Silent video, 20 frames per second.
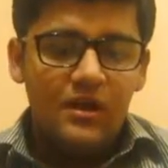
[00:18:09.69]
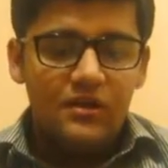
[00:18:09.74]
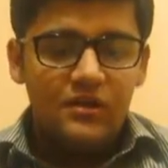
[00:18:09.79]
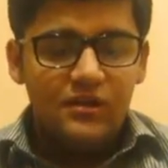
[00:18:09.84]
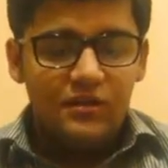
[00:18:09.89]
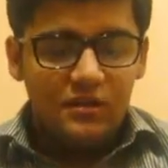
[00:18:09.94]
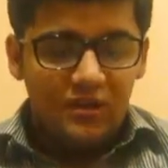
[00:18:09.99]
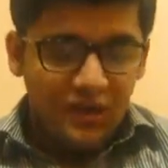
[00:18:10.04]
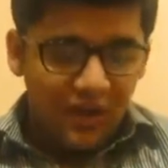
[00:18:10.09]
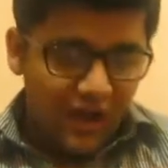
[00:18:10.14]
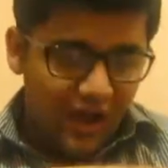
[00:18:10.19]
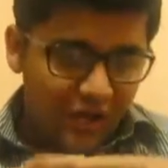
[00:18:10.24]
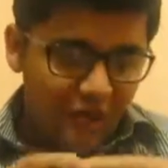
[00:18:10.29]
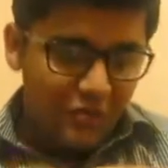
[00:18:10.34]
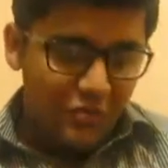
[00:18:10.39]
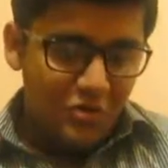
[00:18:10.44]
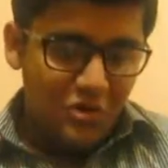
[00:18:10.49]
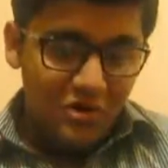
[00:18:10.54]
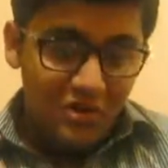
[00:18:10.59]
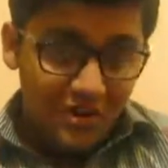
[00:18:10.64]
And
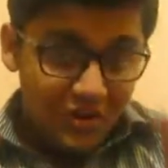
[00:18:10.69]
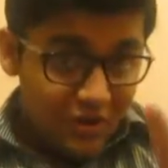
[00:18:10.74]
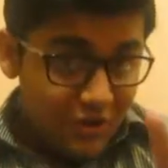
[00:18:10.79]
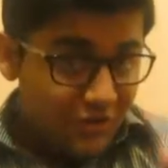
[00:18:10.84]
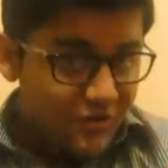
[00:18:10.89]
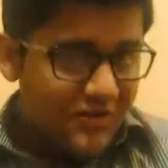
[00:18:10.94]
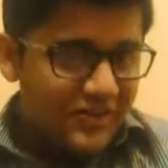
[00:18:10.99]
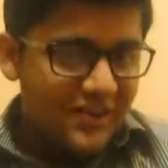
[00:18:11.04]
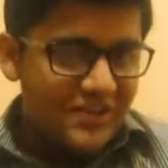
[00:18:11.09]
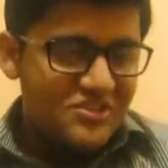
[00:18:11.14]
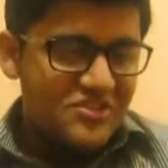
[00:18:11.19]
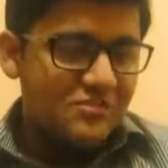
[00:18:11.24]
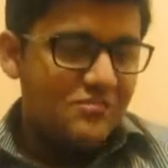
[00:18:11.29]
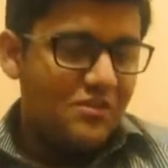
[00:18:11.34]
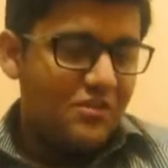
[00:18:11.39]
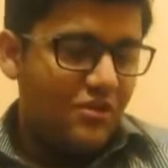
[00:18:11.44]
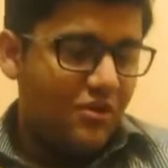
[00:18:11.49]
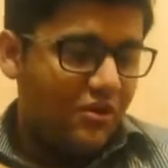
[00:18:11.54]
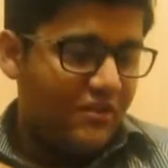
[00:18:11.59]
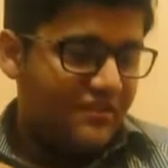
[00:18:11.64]
I would not continue the
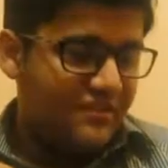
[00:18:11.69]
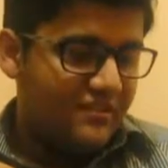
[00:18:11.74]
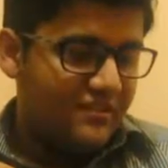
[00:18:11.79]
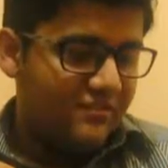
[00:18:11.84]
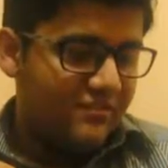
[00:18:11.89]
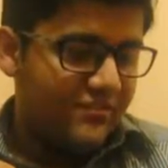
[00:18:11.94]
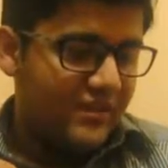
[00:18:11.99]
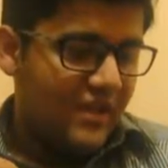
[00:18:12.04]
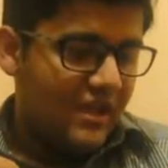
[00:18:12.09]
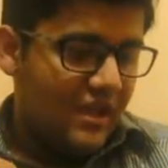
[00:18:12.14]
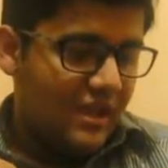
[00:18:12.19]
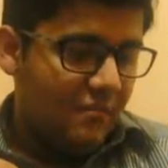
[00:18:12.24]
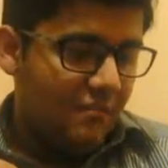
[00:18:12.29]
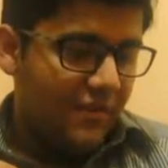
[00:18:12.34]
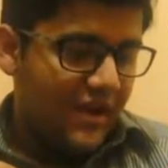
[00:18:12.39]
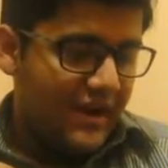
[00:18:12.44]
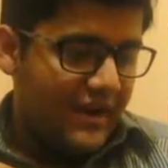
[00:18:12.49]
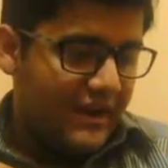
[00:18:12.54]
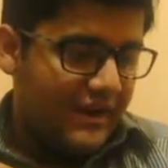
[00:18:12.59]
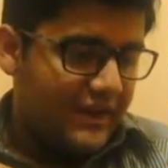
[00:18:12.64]
lecture because
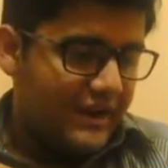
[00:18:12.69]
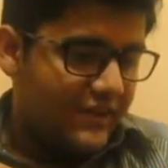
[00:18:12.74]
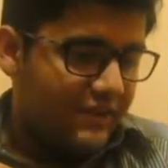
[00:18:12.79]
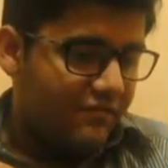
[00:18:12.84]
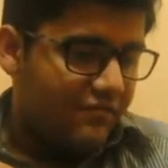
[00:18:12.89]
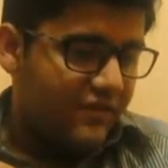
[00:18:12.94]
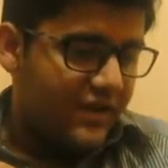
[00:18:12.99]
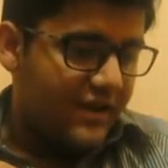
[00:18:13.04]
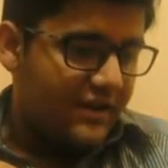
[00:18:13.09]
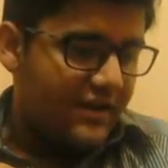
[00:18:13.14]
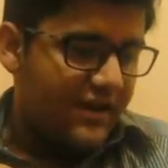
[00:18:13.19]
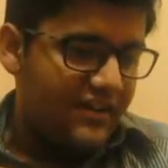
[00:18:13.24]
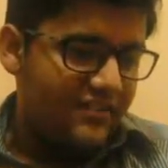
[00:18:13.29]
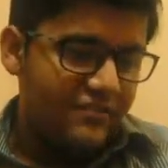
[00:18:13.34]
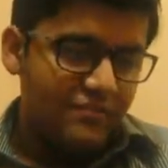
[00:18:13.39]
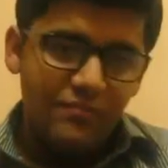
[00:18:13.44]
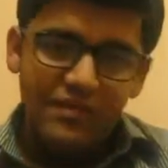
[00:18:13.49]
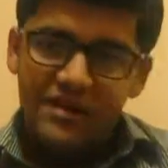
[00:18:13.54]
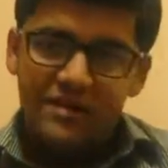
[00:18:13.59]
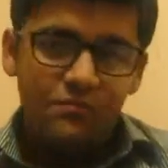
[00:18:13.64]
my dear
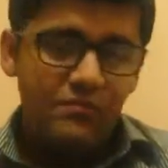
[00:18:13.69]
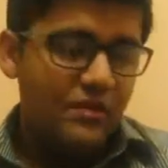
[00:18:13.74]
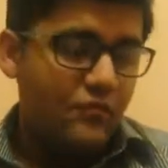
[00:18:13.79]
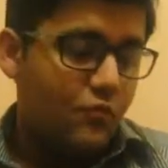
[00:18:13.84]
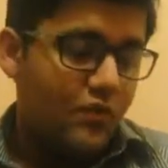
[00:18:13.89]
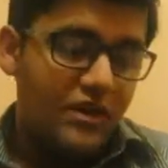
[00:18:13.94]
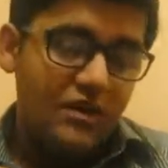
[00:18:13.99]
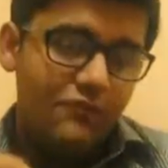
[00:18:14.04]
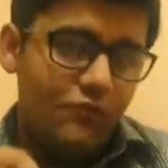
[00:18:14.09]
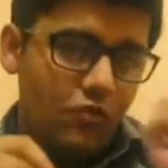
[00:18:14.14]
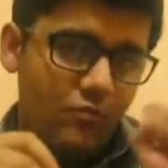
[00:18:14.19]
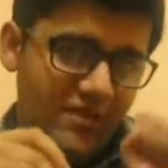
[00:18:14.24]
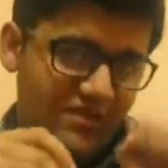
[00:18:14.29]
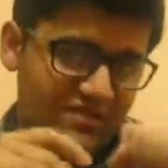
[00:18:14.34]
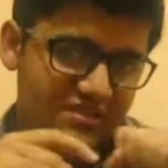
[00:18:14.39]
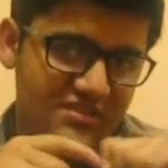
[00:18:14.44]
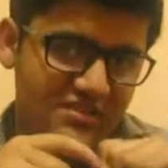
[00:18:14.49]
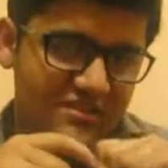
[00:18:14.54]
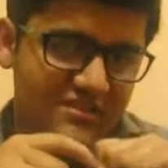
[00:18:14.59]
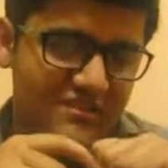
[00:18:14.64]
friend has made me
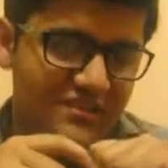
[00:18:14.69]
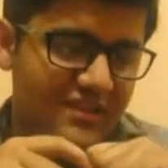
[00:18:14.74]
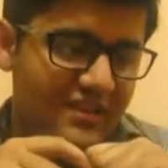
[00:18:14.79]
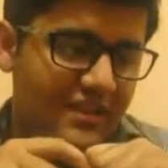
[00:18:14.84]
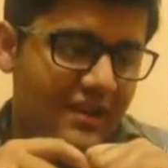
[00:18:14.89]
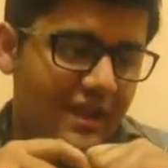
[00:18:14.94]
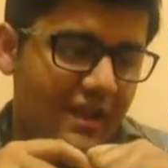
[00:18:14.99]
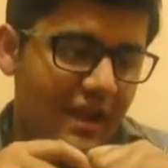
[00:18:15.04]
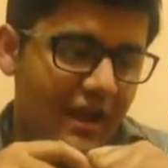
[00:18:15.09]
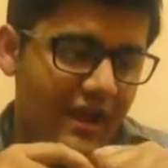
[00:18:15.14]
24 messages,